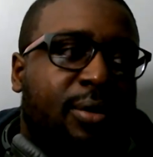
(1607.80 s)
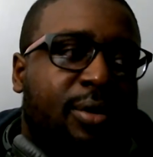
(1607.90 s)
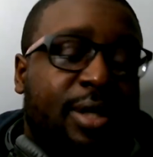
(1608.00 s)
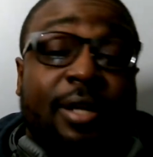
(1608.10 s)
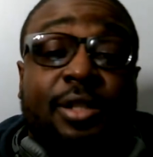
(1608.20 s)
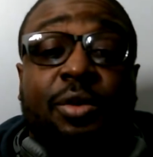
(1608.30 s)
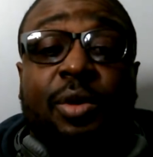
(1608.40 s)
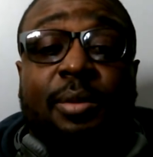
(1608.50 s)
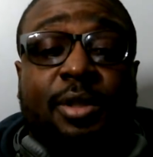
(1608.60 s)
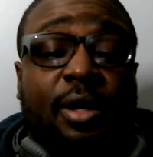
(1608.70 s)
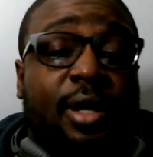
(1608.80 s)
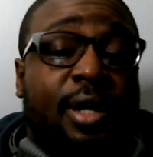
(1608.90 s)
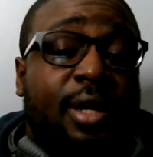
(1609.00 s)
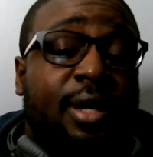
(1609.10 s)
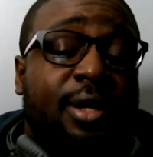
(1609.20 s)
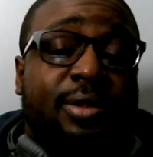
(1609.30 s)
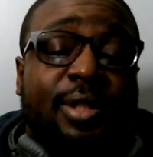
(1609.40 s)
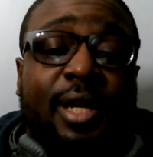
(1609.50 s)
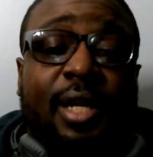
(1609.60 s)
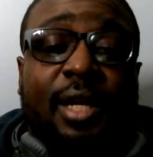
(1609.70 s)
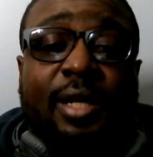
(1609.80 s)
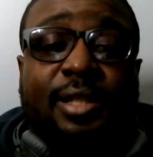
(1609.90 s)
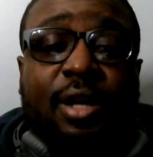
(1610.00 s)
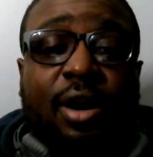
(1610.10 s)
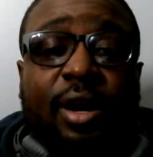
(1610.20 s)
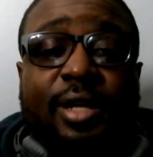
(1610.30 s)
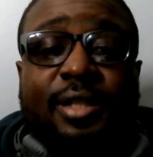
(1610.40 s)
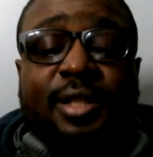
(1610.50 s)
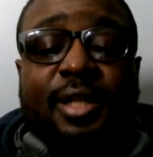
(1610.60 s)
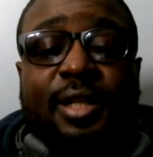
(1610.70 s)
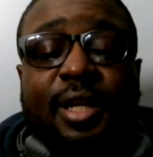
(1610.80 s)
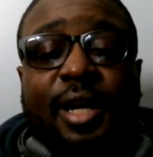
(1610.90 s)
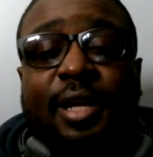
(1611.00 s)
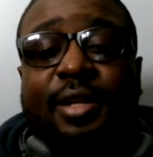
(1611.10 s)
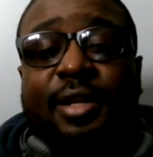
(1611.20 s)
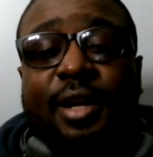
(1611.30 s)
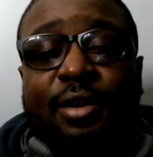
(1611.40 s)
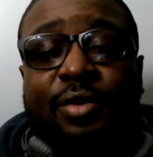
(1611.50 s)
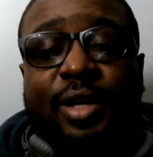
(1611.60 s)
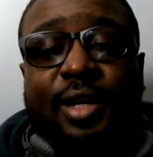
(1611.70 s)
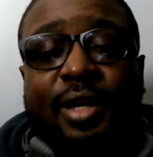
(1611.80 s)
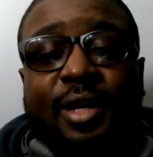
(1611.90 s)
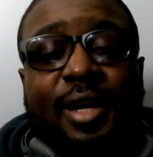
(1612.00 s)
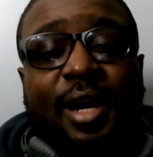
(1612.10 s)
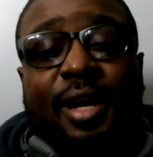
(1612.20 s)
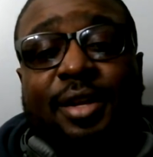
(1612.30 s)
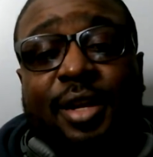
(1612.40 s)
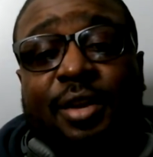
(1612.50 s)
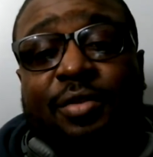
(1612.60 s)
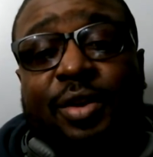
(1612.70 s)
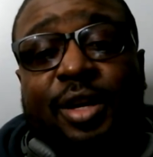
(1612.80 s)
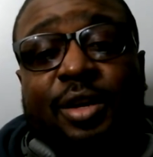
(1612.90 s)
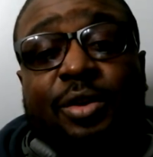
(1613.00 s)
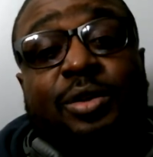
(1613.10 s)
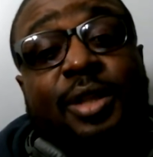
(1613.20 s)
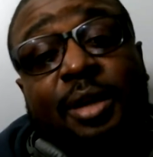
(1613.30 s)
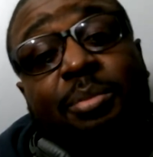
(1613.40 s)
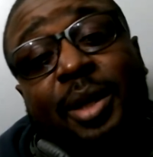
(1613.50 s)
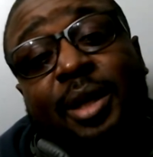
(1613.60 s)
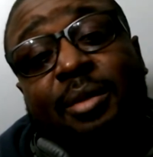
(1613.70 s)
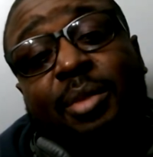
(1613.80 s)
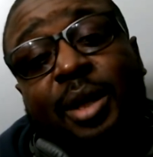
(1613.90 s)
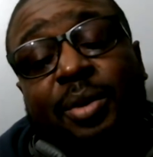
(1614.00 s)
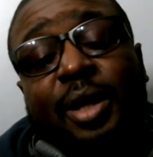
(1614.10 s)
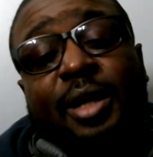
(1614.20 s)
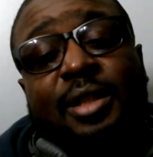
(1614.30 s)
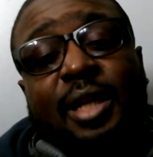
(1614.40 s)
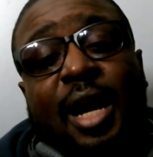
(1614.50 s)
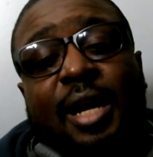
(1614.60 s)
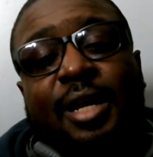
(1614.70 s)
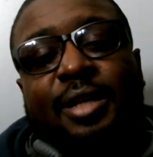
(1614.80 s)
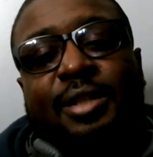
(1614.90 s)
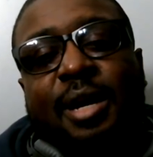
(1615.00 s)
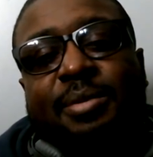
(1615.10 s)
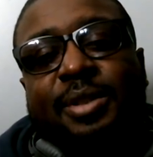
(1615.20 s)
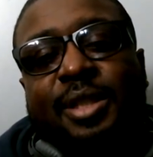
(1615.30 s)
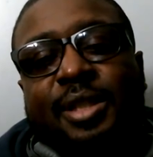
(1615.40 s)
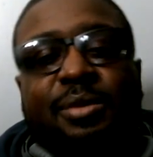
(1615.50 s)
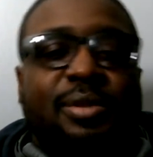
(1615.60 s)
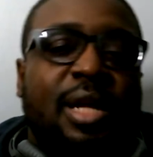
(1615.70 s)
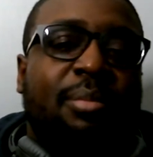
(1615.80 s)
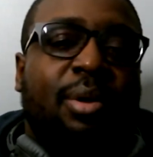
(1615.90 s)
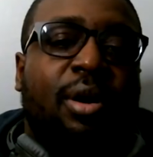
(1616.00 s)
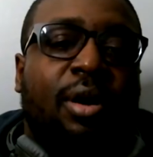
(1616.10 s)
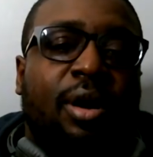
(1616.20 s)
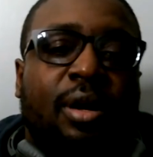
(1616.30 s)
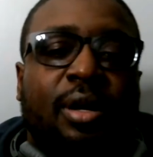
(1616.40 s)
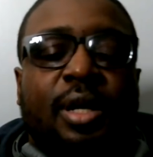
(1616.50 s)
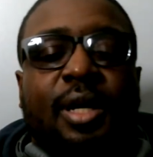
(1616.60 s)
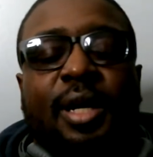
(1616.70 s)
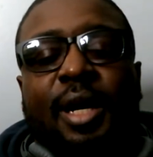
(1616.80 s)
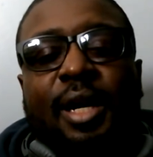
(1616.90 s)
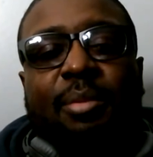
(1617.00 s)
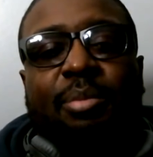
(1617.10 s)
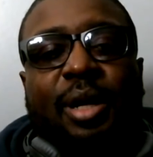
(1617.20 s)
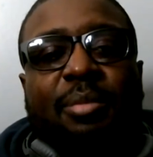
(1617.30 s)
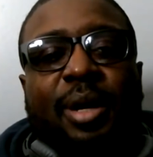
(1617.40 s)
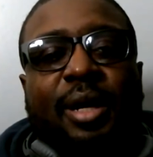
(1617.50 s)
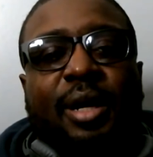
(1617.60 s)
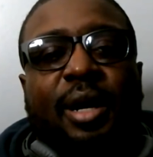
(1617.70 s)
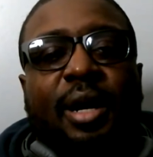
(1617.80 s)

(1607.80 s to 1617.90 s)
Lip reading: Terrence Newman. I'm sorry, used to get less targets than Anthony Henry. Anthony Henry used to get beat, but he would get us a lot of interceptions because he was that ball hawk and a playmaker.